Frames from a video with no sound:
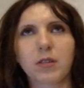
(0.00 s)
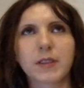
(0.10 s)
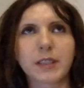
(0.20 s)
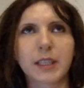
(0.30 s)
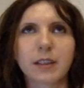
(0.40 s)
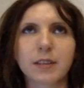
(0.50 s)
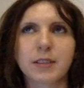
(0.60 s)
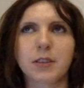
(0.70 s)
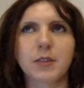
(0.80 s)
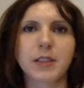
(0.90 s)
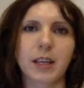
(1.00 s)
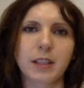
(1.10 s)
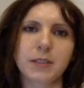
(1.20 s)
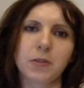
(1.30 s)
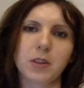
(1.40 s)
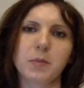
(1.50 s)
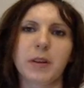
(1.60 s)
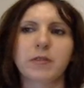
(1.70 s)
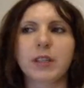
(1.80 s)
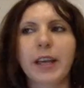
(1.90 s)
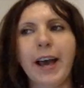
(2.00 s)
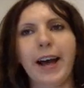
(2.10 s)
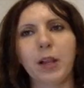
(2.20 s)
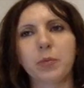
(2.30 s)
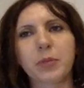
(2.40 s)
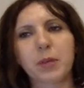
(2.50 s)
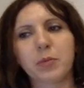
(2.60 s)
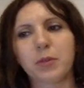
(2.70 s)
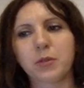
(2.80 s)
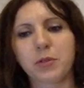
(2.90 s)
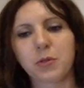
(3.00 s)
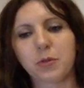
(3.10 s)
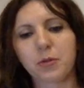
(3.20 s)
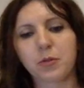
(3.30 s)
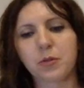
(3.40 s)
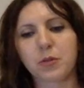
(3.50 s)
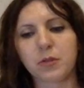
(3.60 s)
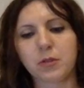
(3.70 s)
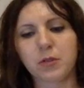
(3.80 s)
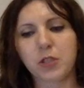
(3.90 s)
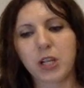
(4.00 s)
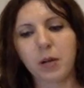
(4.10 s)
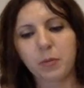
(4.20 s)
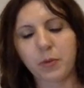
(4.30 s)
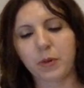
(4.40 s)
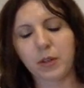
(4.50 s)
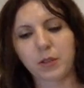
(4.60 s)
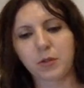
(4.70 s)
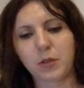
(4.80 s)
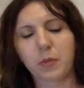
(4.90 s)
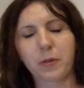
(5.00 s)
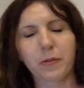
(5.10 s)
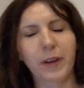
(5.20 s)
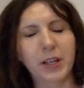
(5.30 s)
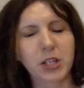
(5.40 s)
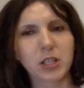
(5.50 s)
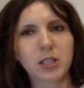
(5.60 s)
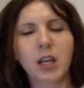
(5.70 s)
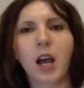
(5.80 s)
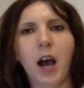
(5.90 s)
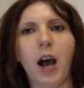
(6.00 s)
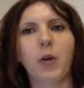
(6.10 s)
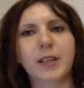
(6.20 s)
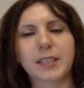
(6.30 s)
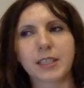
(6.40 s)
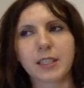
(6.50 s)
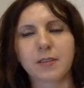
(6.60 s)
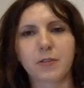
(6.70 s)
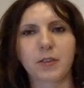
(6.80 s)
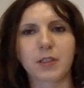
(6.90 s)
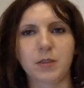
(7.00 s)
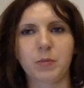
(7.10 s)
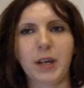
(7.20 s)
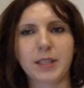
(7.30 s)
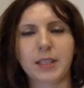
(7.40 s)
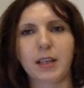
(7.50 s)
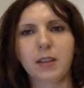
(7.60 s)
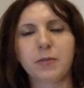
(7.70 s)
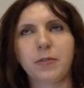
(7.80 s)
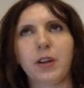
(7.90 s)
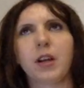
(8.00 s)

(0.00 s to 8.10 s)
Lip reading: skills on Salesforce, but really help people to jump to the profession, how I did for myself,